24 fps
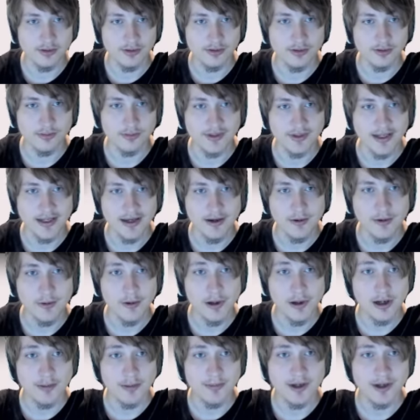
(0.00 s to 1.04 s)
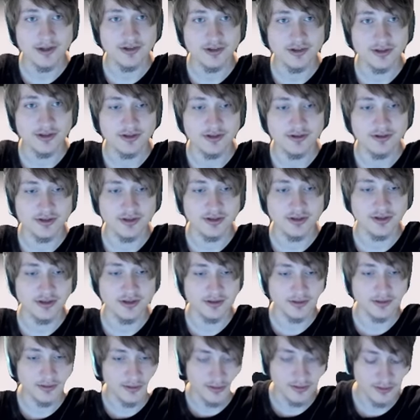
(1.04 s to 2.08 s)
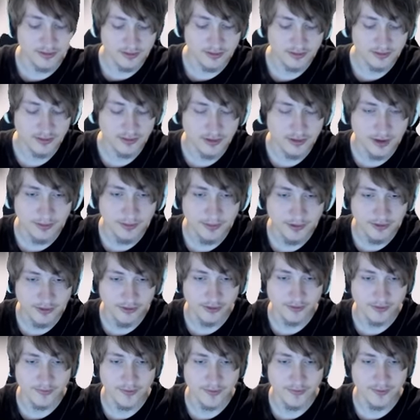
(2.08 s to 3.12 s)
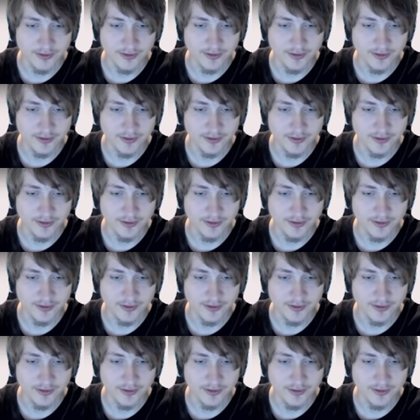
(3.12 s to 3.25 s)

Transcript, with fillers: so now I'm actually just gonna stop the server for